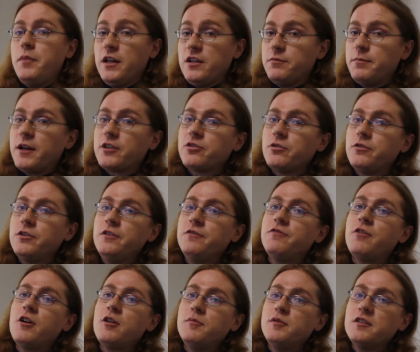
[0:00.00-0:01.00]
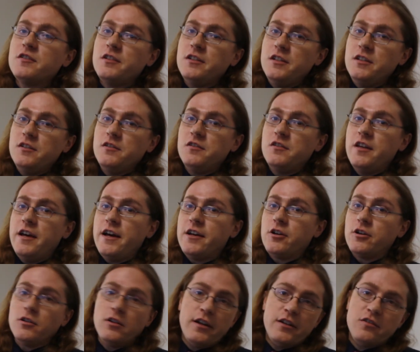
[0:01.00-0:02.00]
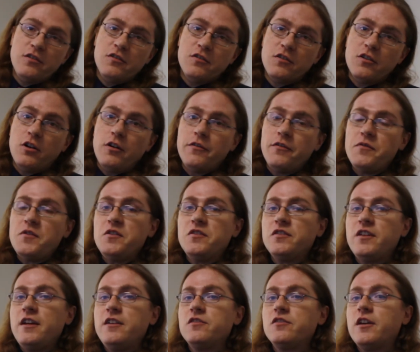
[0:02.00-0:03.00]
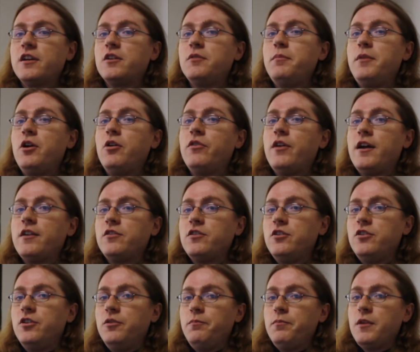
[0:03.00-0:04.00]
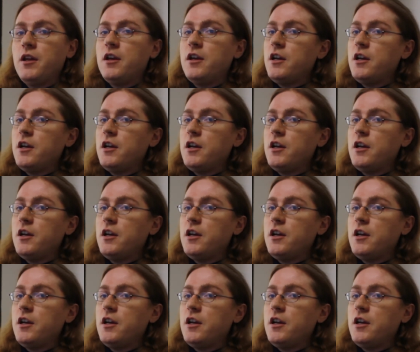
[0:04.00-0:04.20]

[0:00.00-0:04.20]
specialty pharmacies that are licensed in all 50 states that can mail that to you.